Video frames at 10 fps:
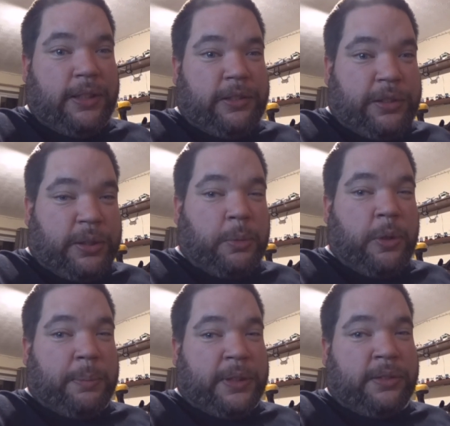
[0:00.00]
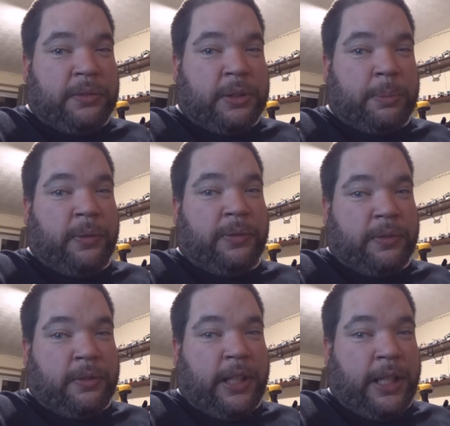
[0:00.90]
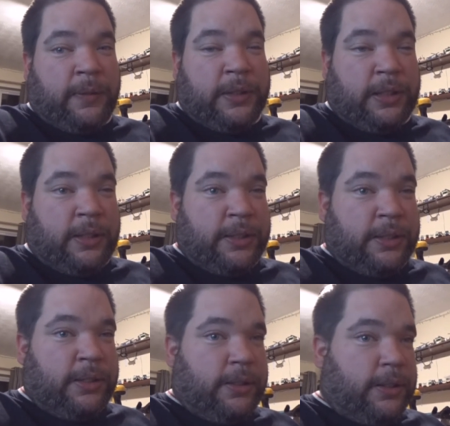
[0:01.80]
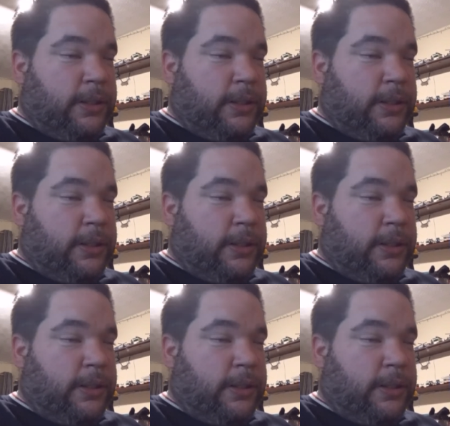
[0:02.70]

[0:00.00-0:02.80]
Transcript: because it won't be suitable for all advertisers.